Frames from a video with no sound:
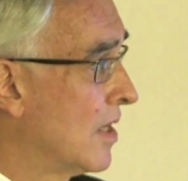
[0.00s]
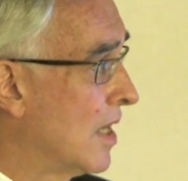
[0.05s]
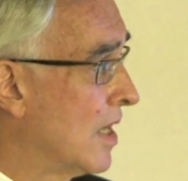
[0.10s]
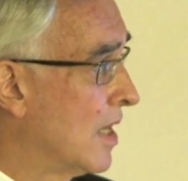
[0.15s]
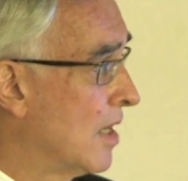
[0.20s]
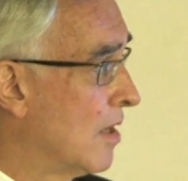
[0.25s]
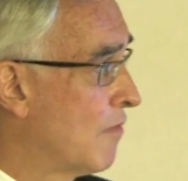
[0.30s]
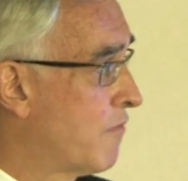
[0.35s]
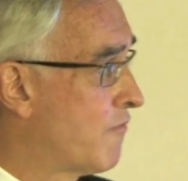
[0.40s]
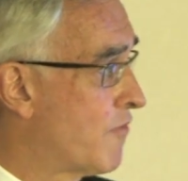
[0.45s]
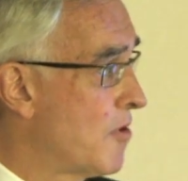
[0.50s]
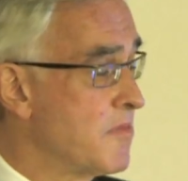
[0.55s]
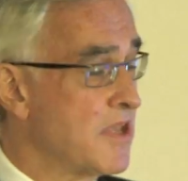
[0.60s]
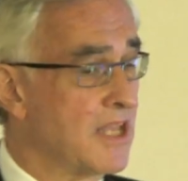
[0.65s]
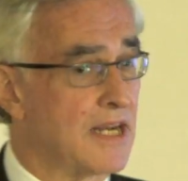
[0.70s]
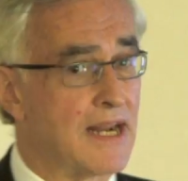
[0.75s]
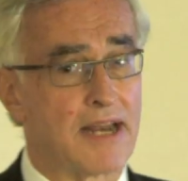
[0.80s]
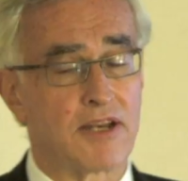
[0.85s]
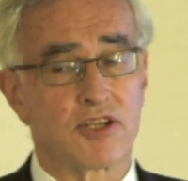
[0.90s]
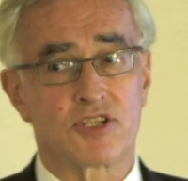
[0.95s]
from the
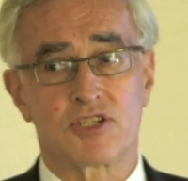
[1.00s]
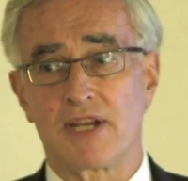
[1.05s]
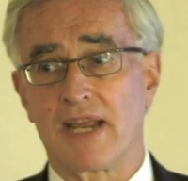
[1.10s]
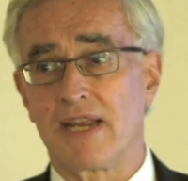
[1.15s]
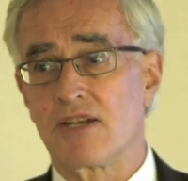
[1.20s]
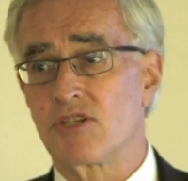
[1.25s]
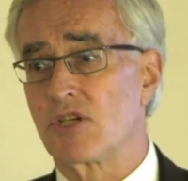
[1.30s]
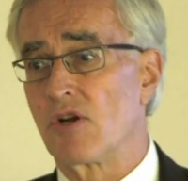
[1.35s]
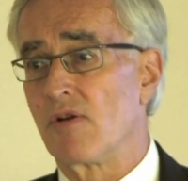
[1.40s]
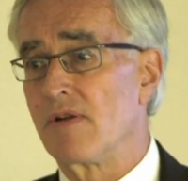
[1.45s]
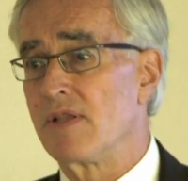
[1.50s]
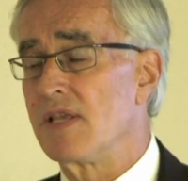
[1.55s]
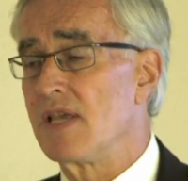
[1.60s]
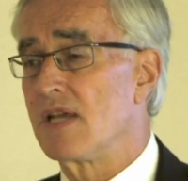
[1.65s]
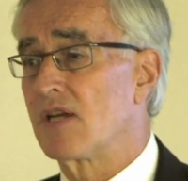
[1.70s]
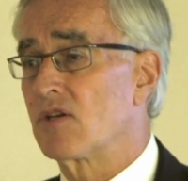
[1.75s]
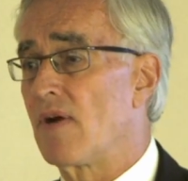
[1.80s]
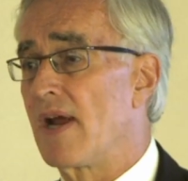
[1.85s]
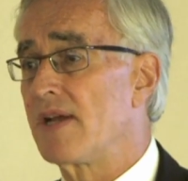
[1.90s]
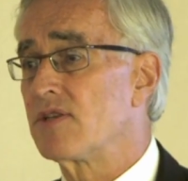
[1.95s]
United States during
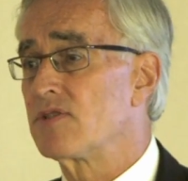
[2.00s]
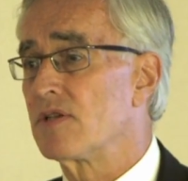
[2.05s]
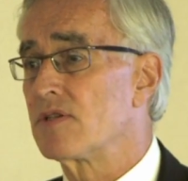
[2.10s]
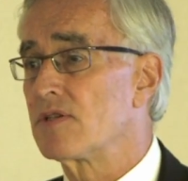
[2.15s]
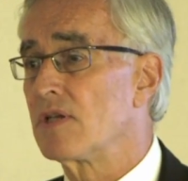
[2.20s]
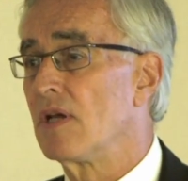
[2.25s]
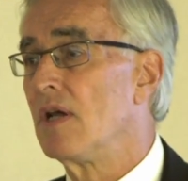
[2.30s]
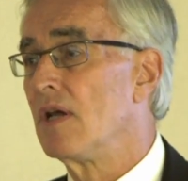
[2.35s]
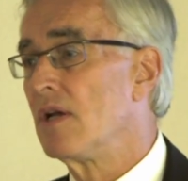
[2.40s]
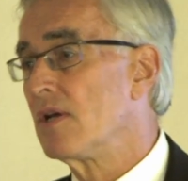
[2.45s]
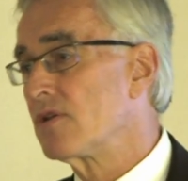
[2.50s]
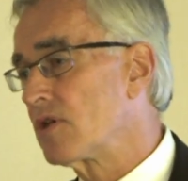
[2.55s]
the crisis,